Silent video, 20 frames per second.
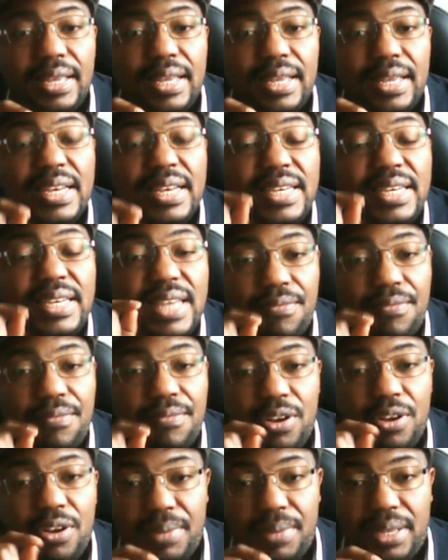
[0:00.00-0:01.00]
in
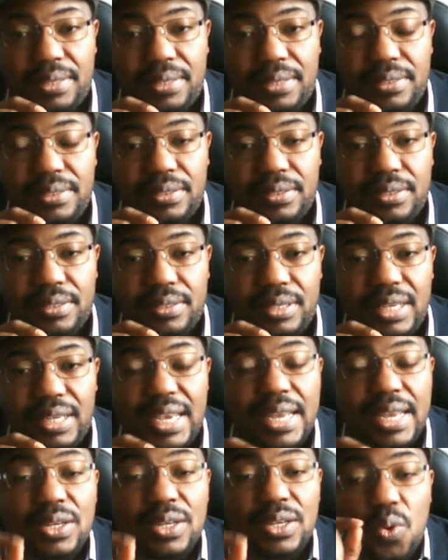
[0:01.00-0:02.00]
development,
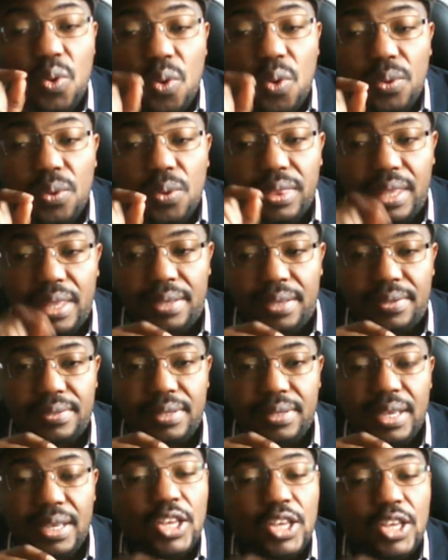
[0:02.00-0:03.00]
in good
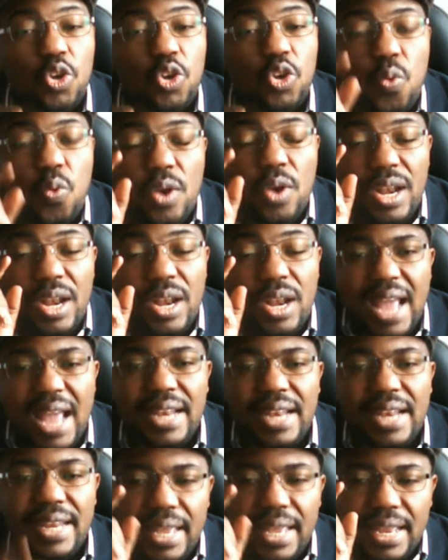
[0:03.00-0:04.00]
things, you will
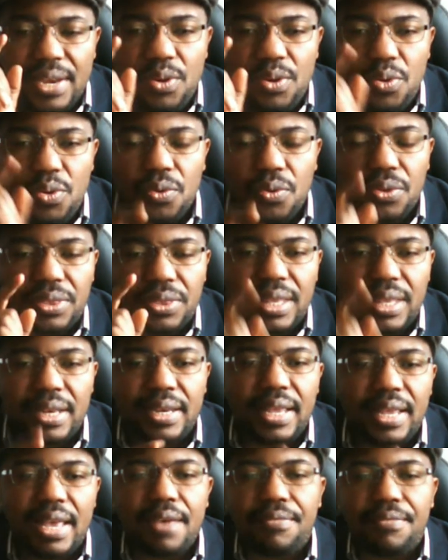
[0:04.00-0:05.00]
learn a new
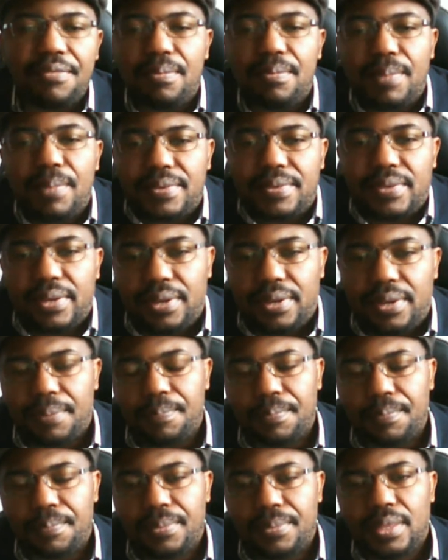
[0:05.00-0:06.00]
thing every blessed day.
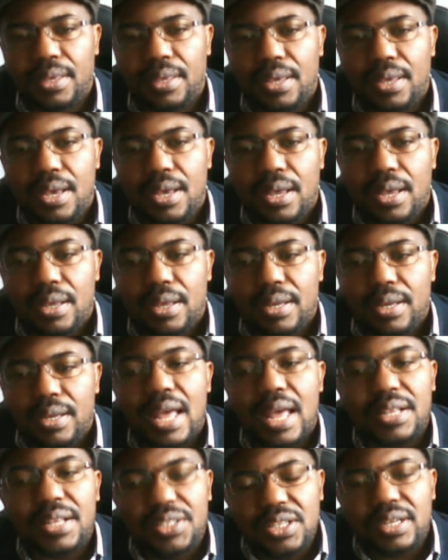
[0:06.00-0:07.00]

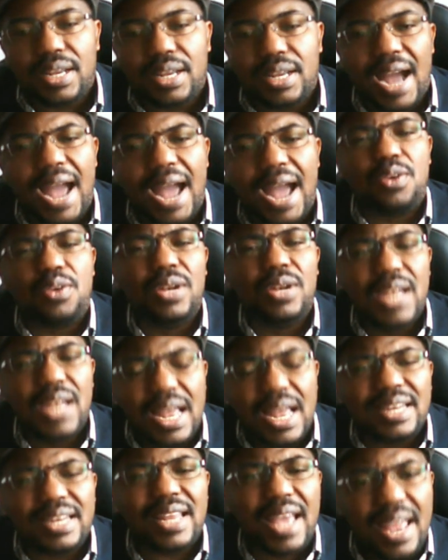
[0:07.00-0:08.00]
Nigeria, are you
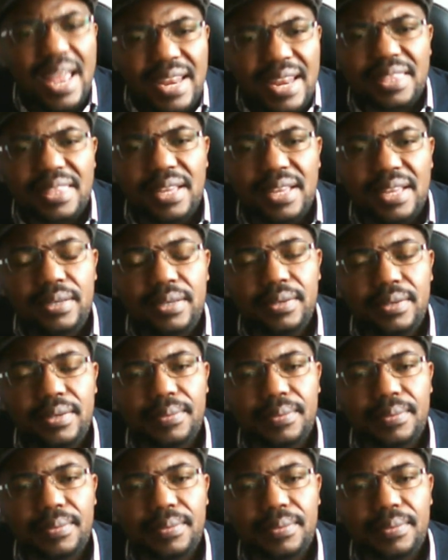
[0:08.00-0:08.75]
learning anything?